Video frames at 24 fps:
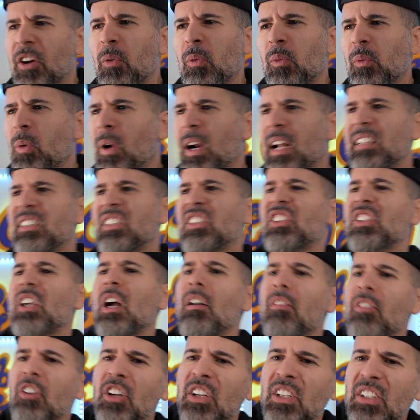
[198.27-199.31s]
And what I
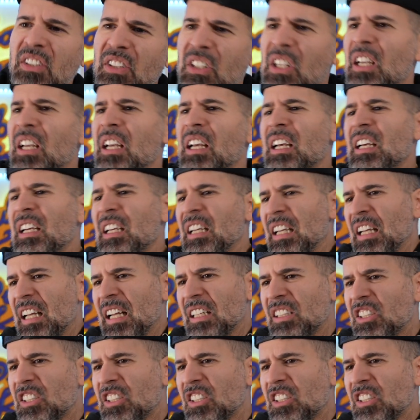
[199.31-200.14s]
discovered is I